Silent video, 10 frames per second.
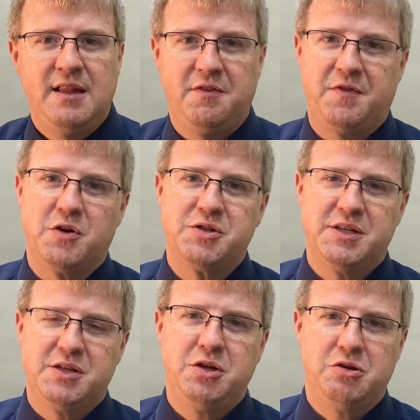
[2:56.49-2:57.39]
The first
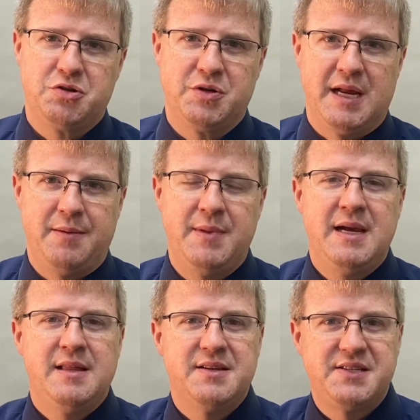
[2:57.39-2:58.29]
is a username,
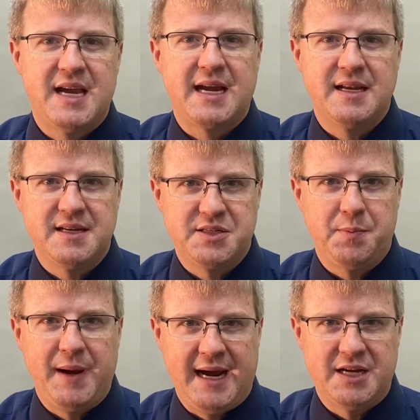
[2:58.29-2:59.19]
the second is a
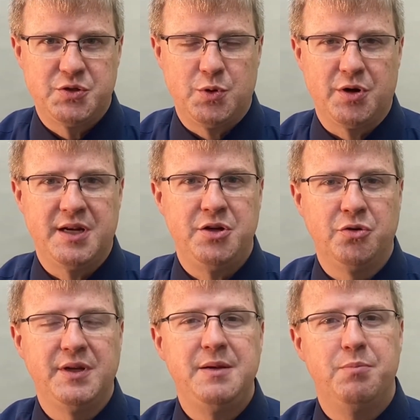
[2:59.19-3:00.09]
password, and
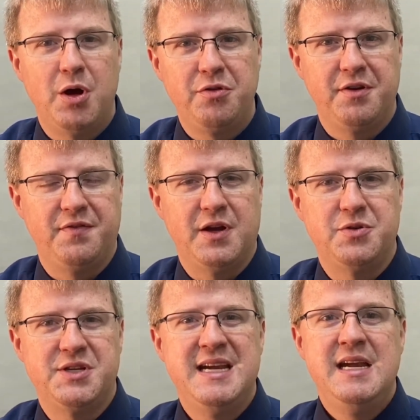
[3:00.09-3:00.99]
you'll need both of
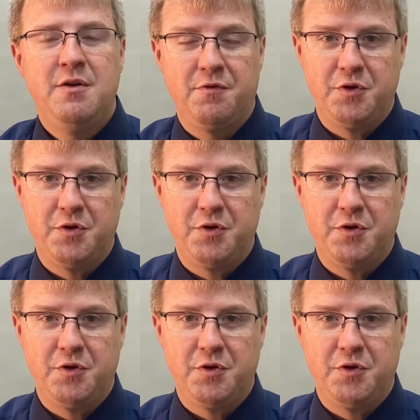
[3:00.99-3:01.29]
those for